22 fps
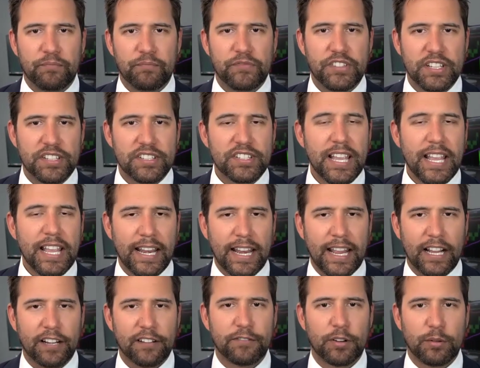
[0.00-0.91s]

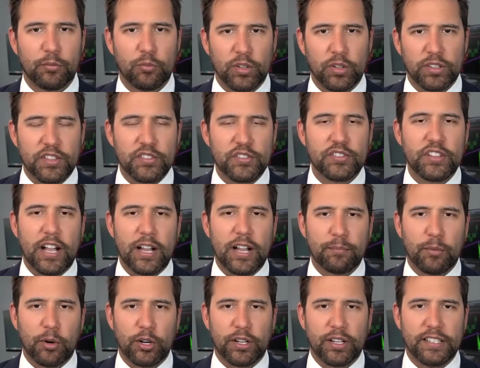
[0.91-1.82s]
disconnect from what the
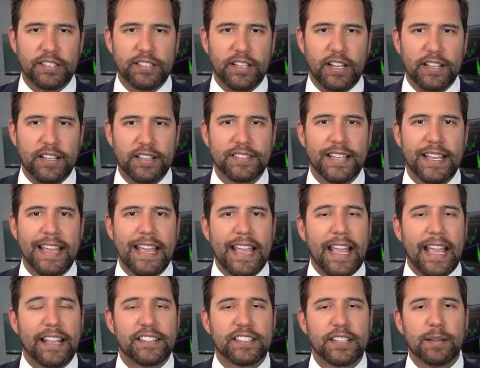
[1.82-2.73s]
stock market does.
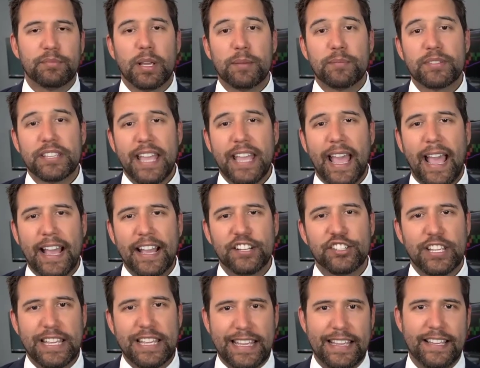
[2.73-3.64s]
And sometimes
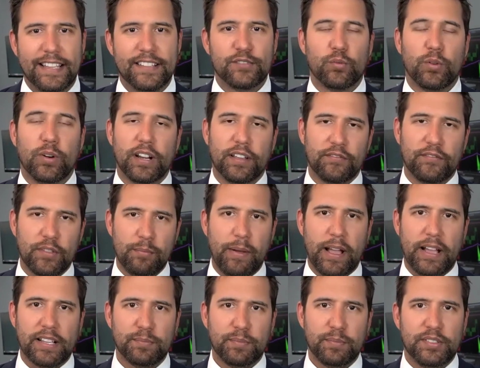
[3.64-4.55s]
cash is one of the
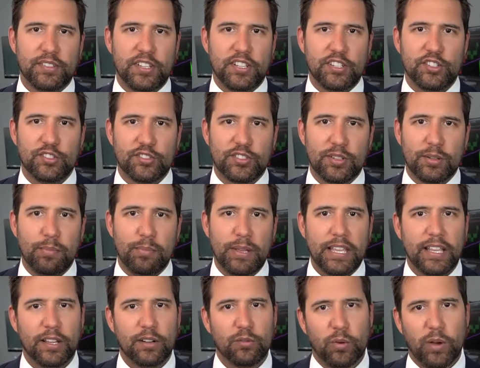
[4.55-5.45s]
best positions to
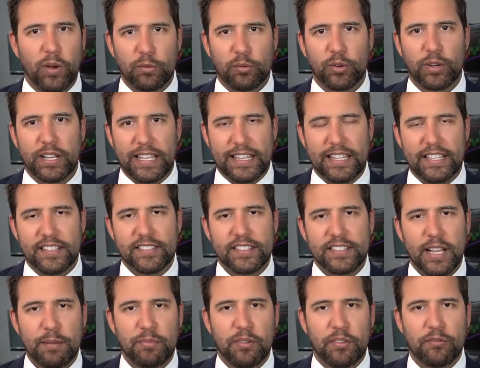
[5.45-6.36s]
be in when we're in this
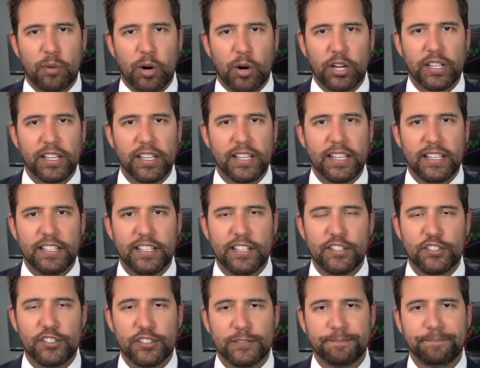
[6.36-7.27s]
type of market
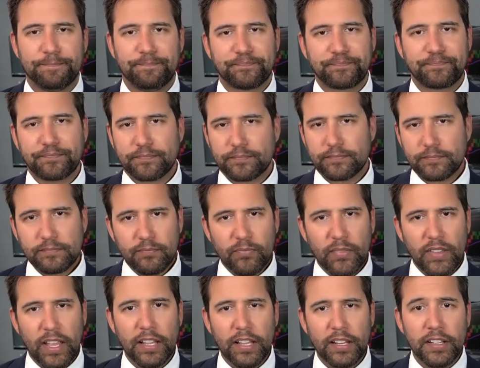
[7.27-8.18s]
condition.
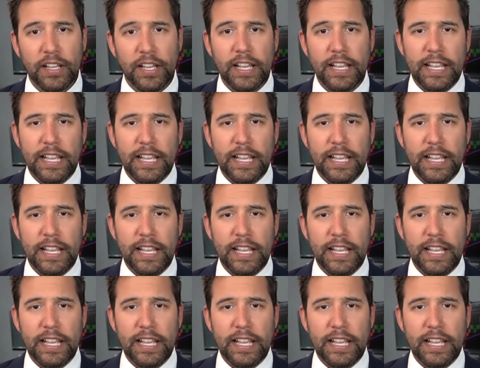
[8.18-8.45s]
And